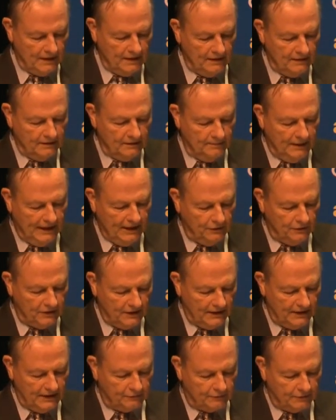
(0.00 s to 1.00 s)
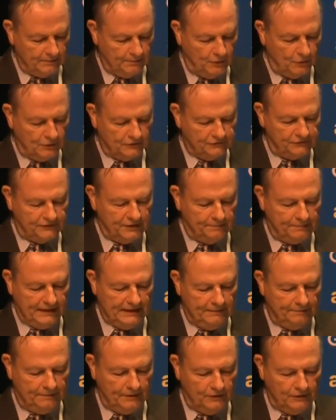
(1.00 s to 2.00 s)
The Mayo Clinic reports that
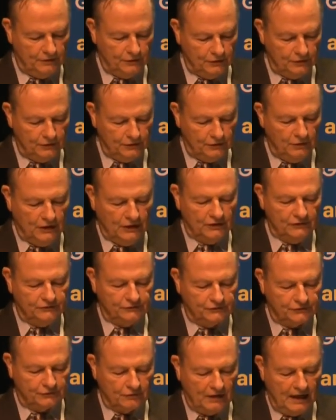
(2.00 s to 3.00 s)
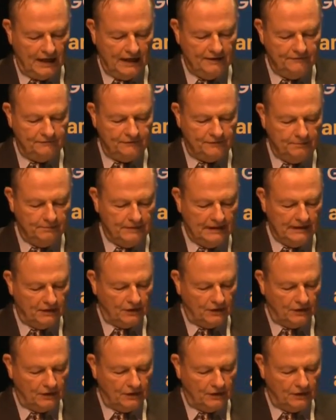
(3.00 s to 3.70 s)
people who strive to meet a